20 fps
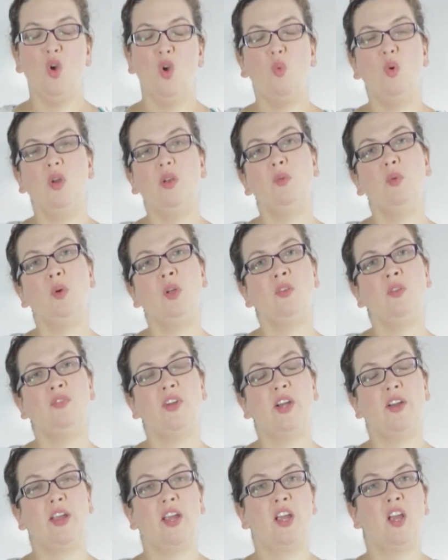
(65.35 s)
One
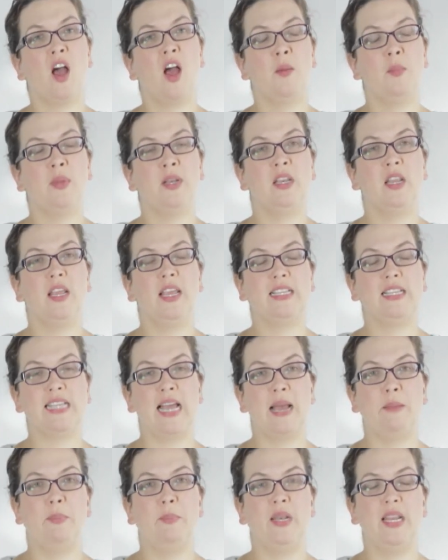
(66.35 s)
very common
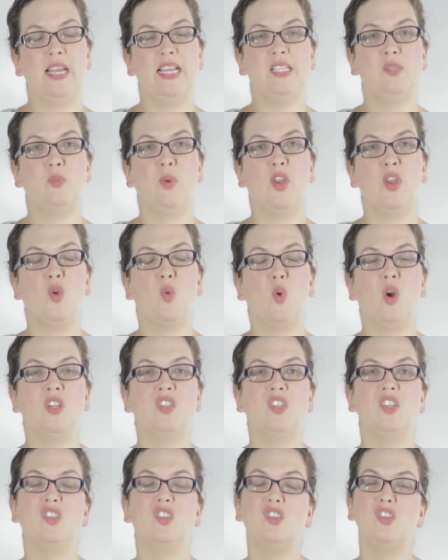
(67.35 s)
example is when you want
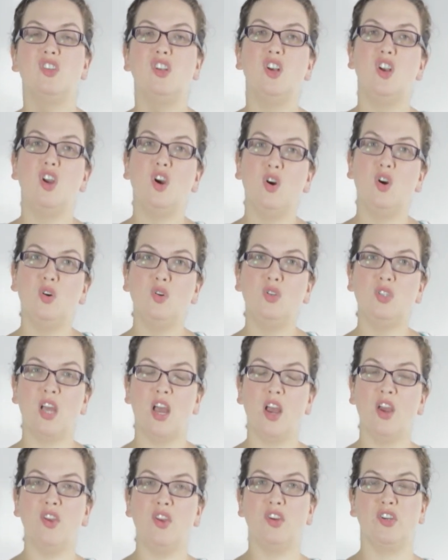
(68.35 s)
to slow
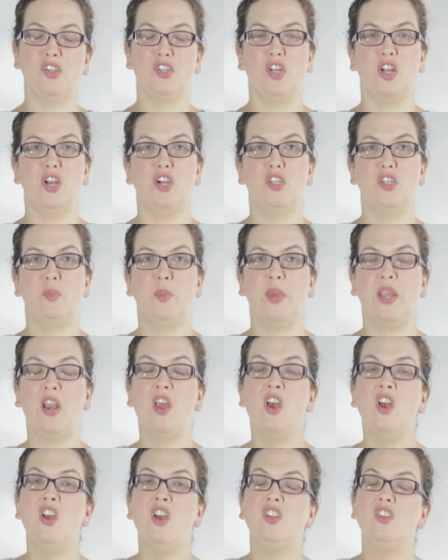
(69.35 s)
down your shutter speed
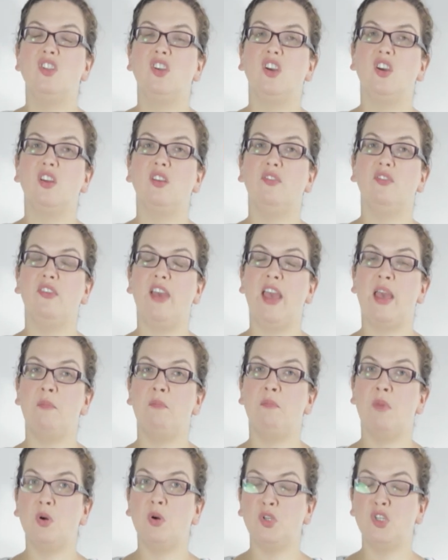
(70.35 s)
to convey
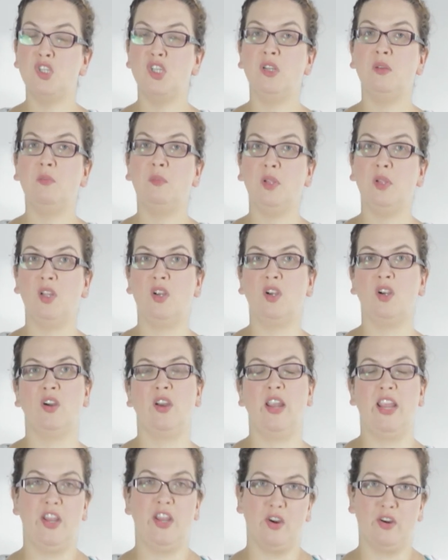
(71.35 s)
motion blur
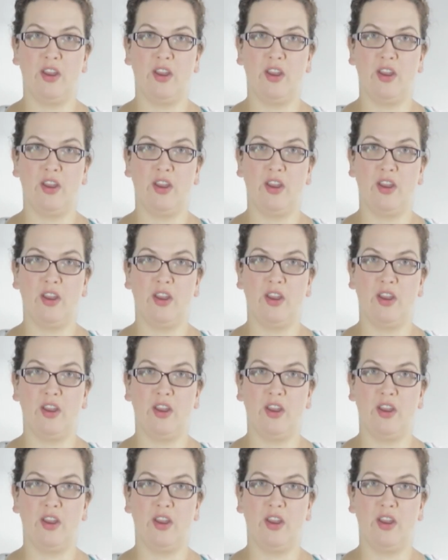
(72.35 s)
in your